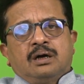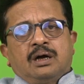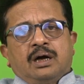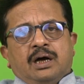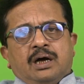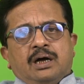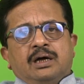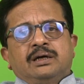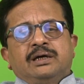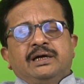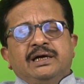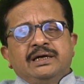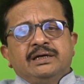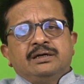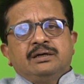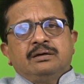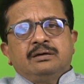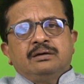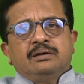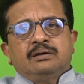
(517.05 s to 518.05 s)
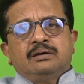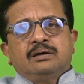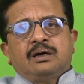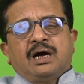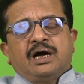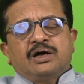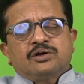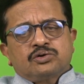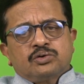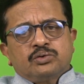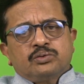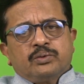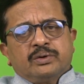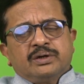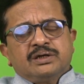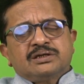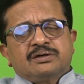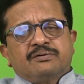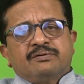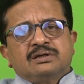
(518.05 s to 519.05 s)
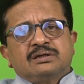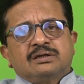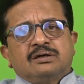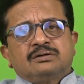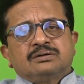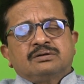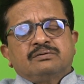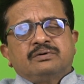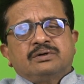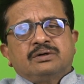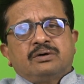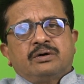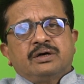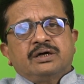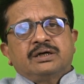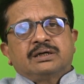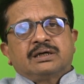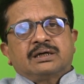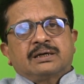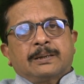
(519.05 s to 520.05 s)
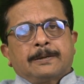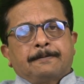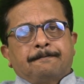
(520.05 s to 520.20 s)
a lead ISO 27001 auditor,